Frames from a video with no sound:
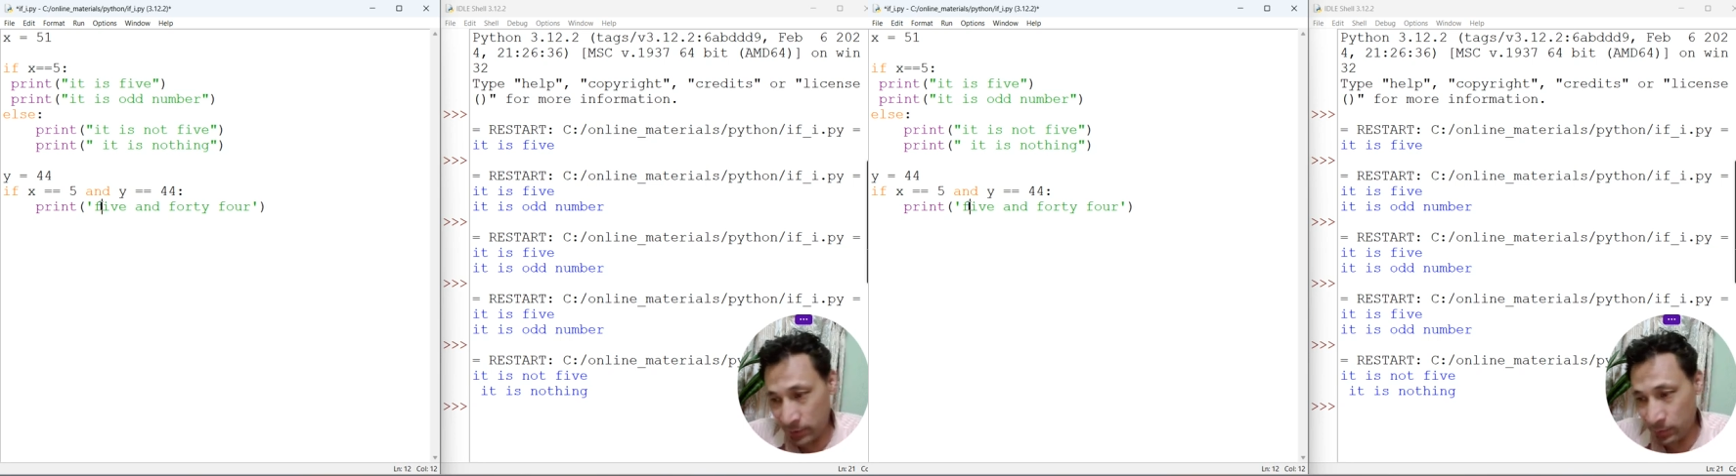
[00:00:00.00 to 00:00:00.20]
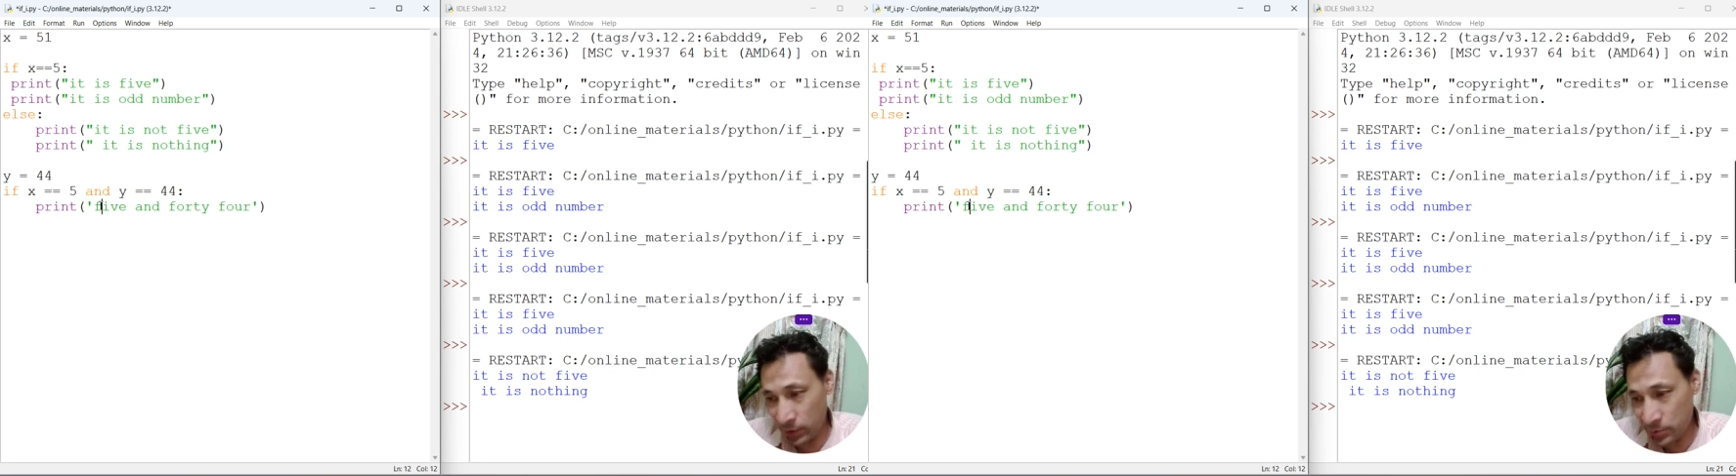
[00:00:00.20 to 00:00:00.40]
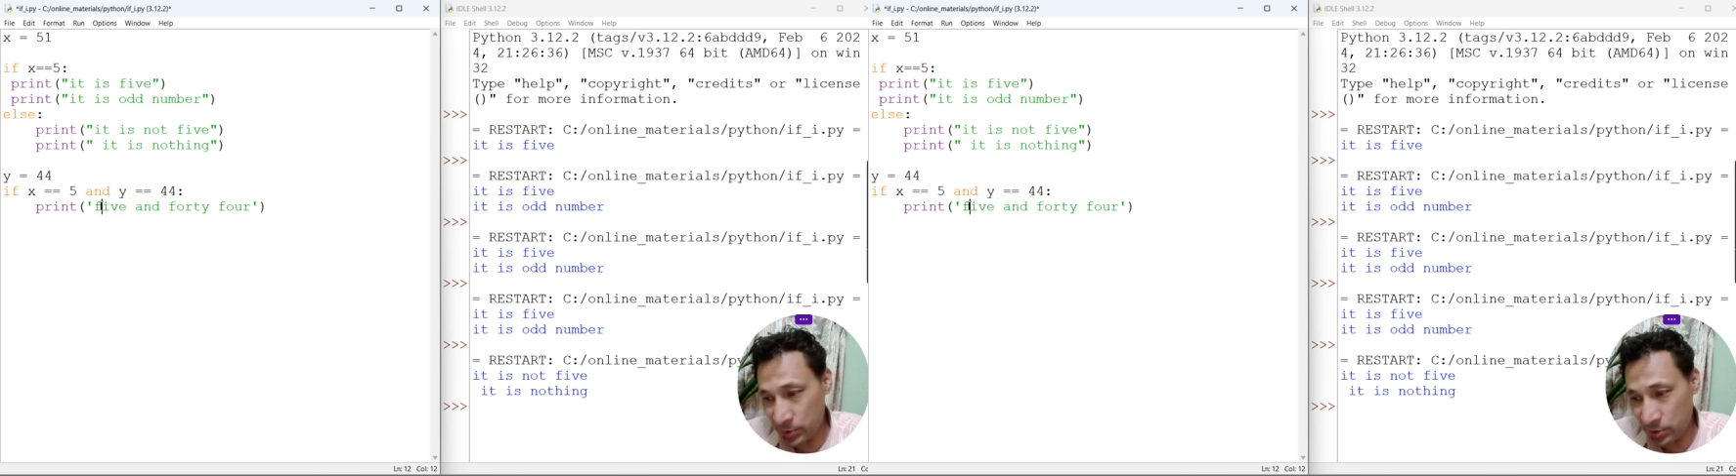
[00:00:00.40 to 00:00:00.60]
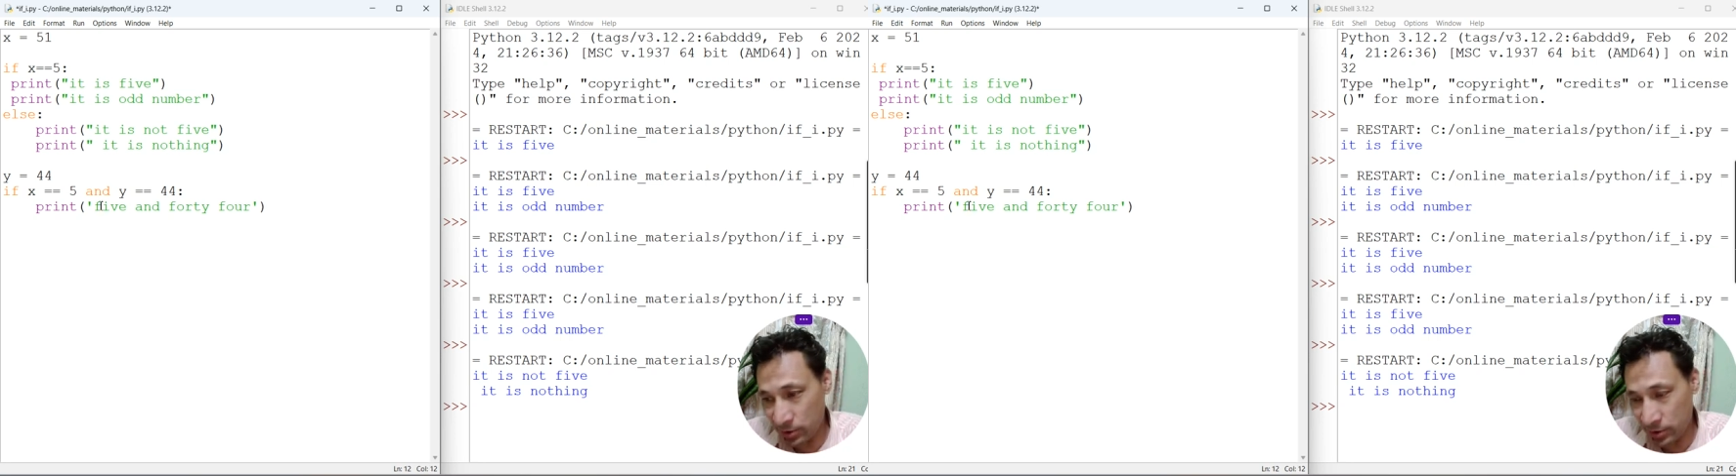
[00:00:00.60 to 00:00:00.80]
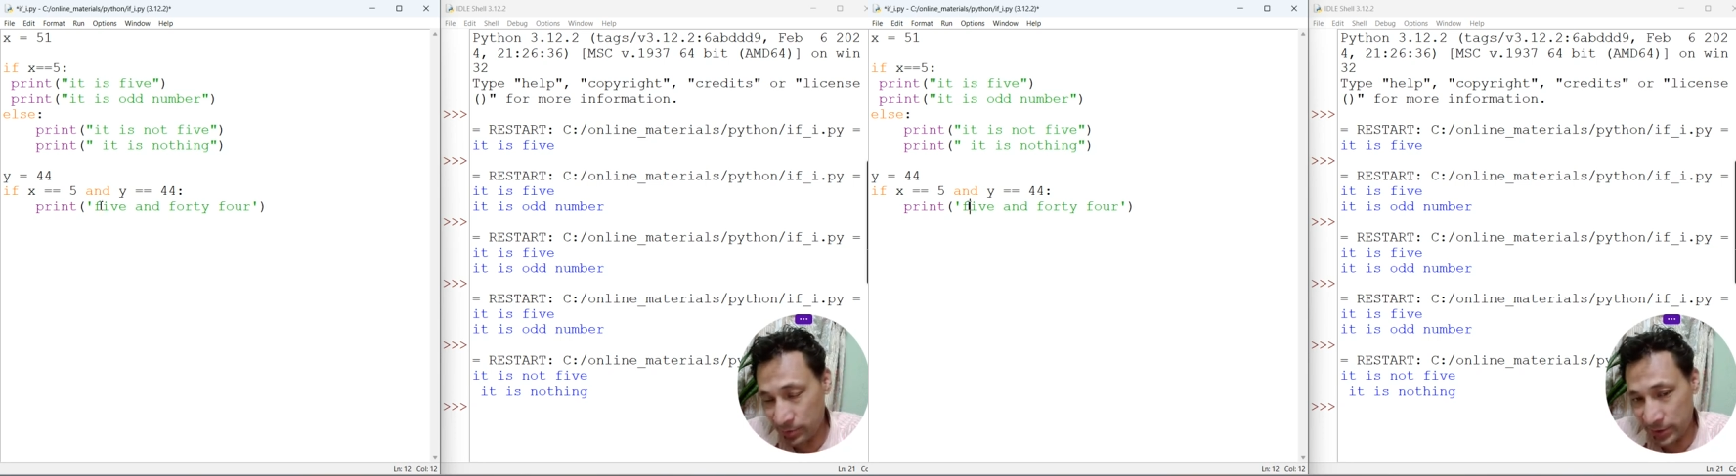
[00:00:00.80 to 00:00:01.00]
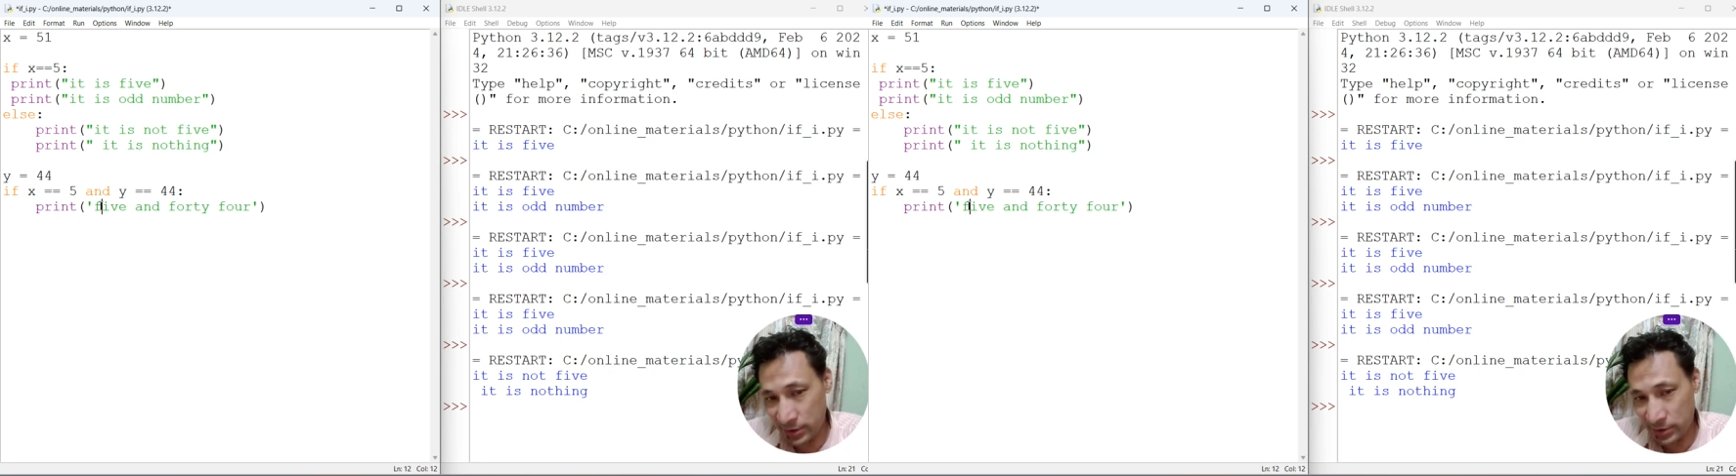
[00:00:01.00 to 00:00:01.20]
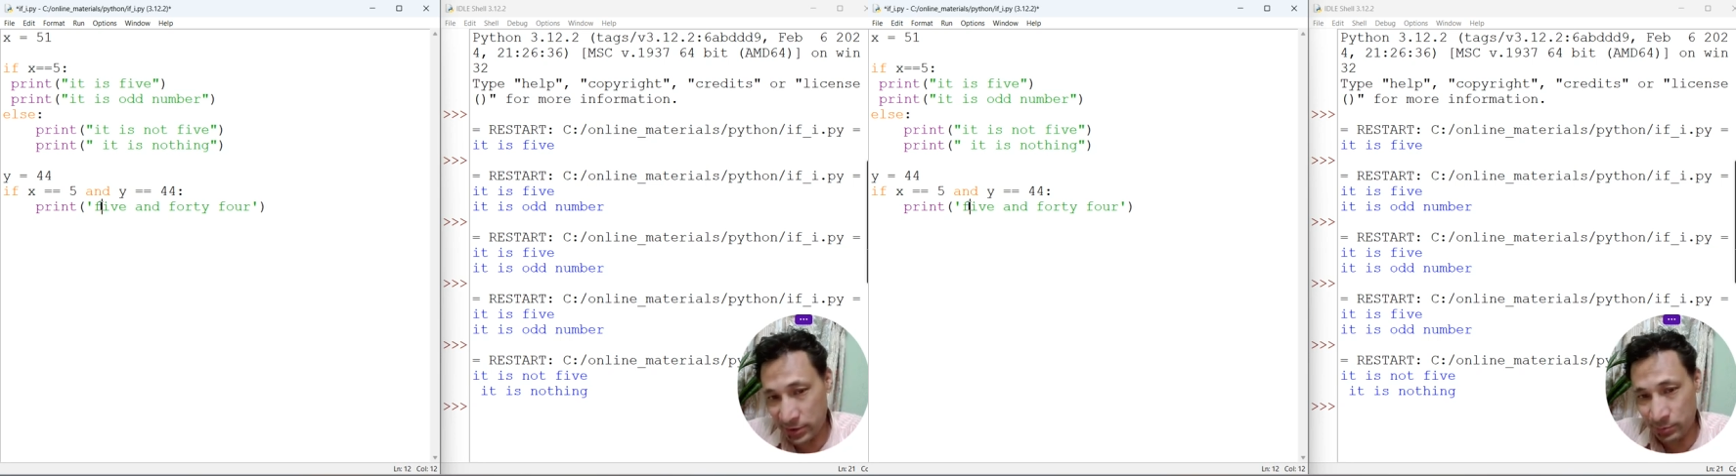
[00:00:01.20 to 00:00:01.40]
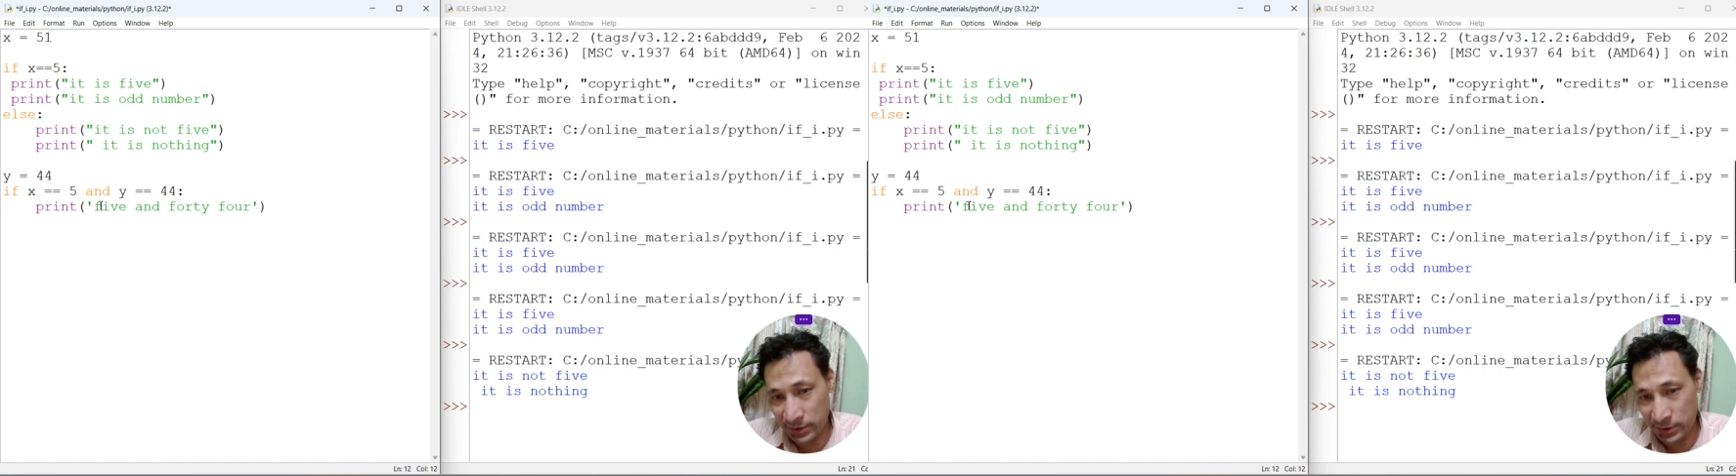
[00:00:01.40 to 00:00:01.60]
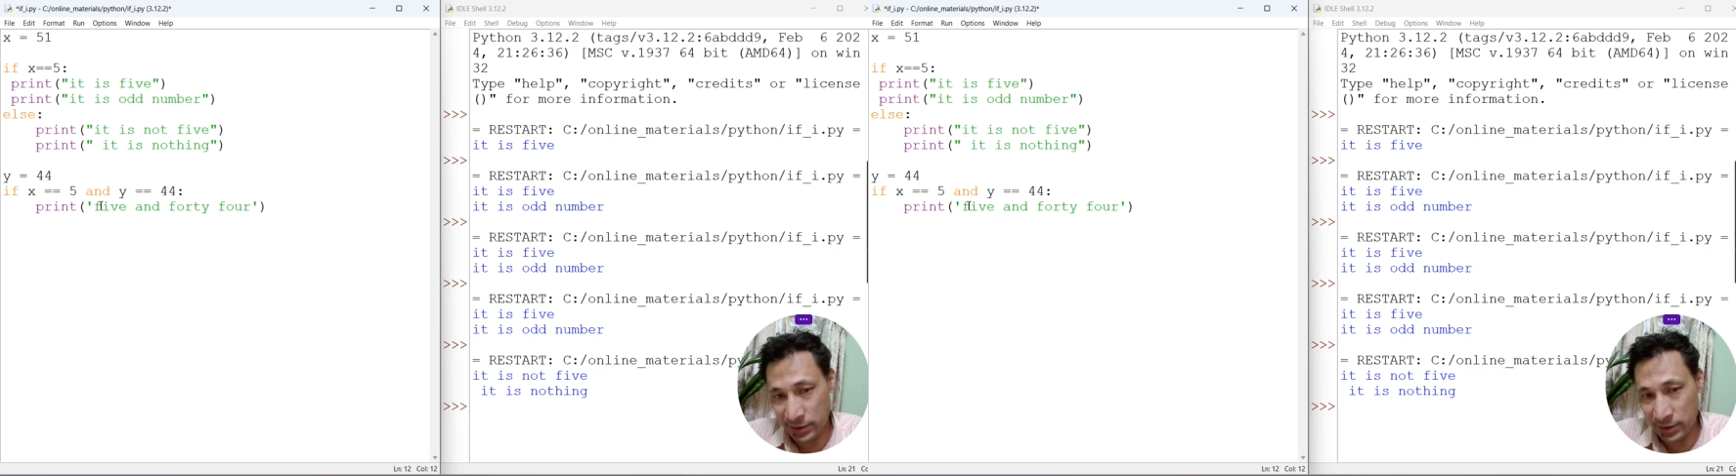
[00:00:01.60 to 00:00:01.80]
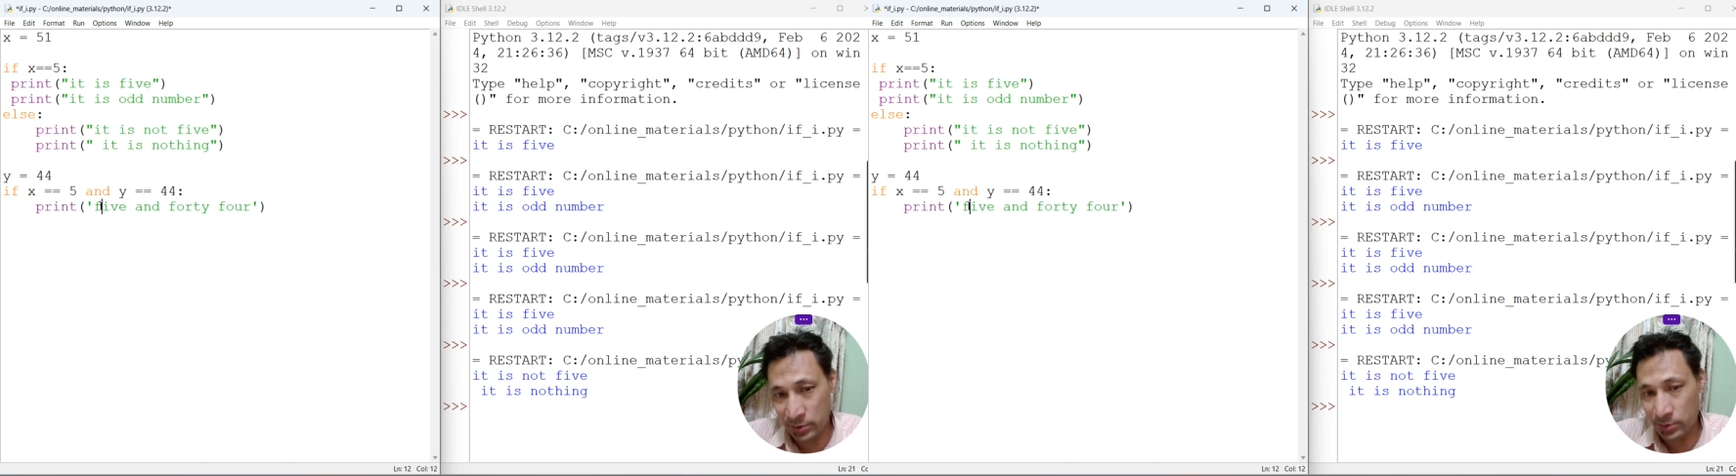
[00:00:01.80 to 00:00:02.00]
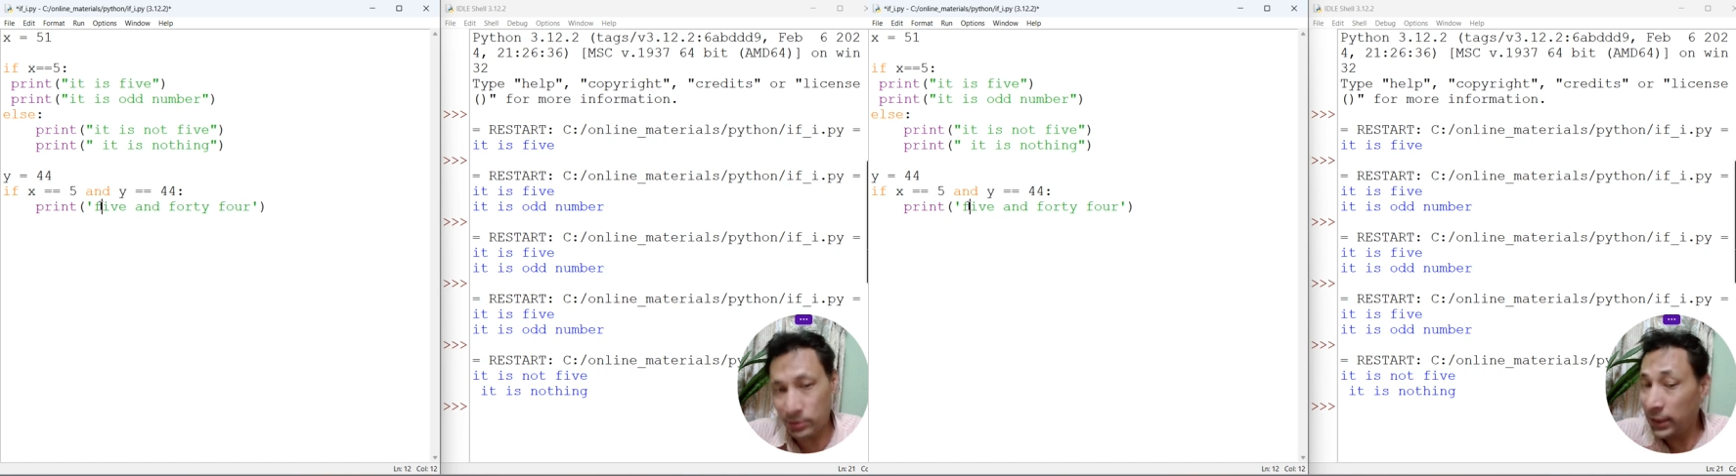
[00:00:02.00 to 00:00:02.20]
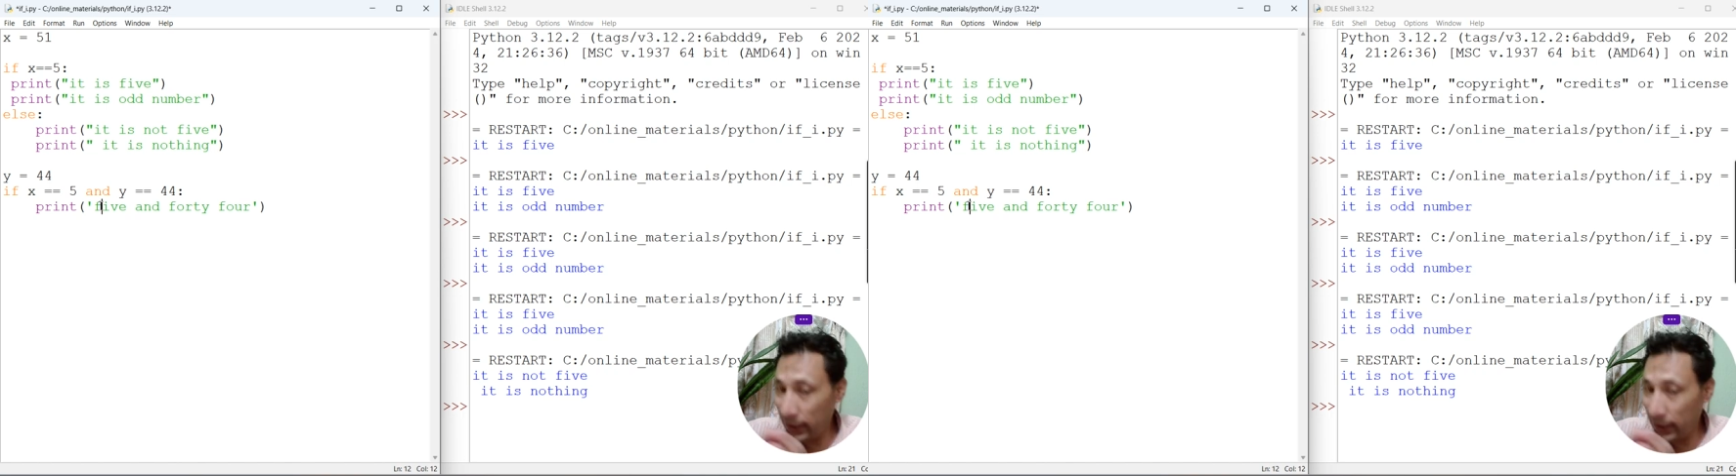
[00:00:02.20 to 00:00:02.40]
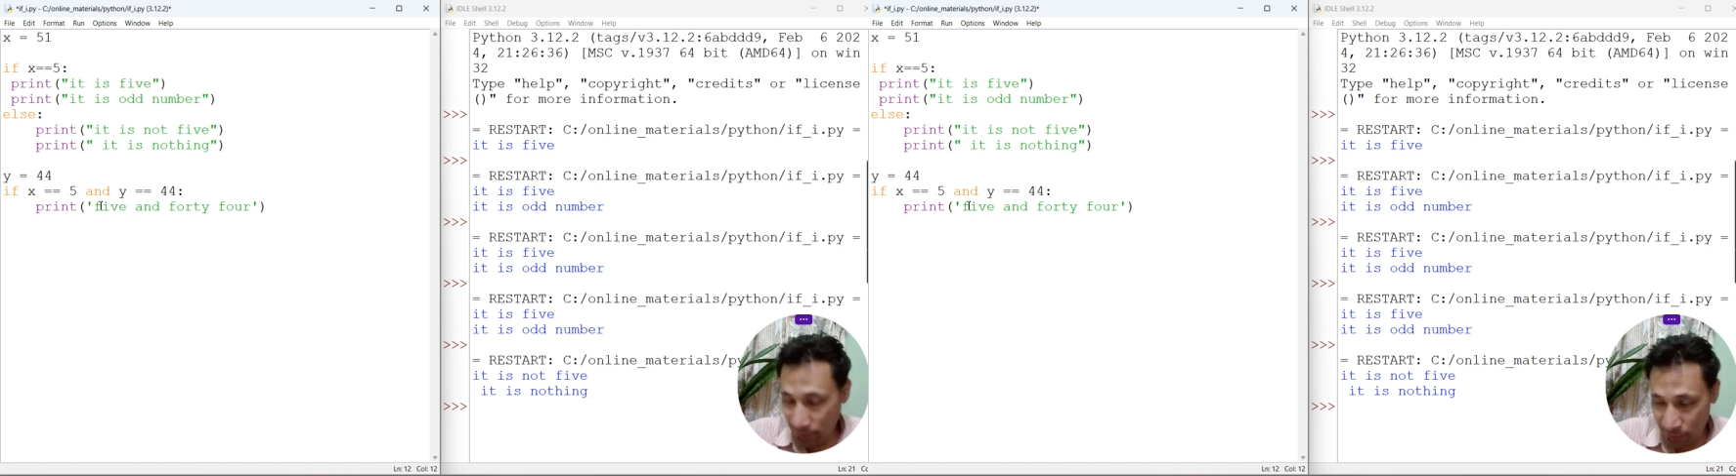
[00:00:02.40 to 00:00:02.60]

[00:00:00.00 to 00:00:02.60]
it must be terminated with single quote.